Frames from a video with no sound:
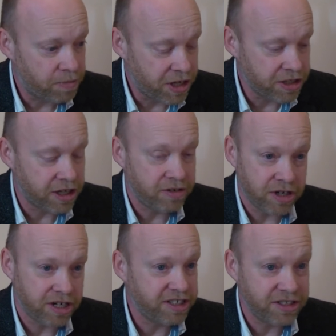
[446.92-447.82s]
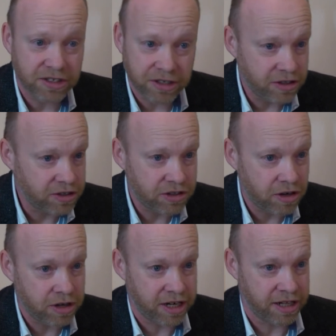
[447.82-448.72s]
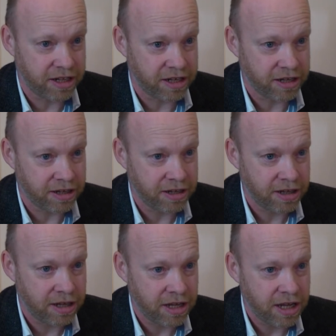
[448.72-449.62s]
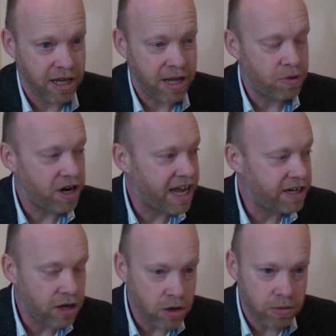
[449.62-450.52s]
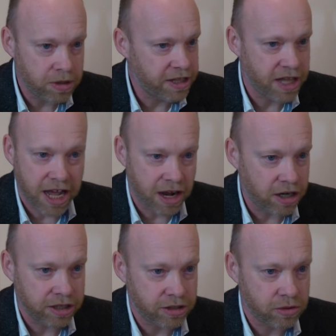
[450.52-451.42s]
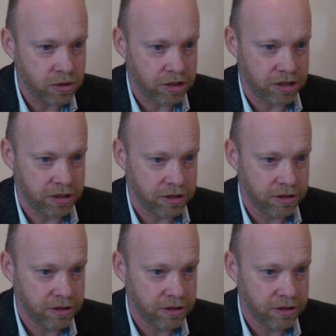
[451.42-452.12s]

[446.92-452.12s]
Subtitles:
because I realised I couldn't control anything. But I had nobody there I could talk to.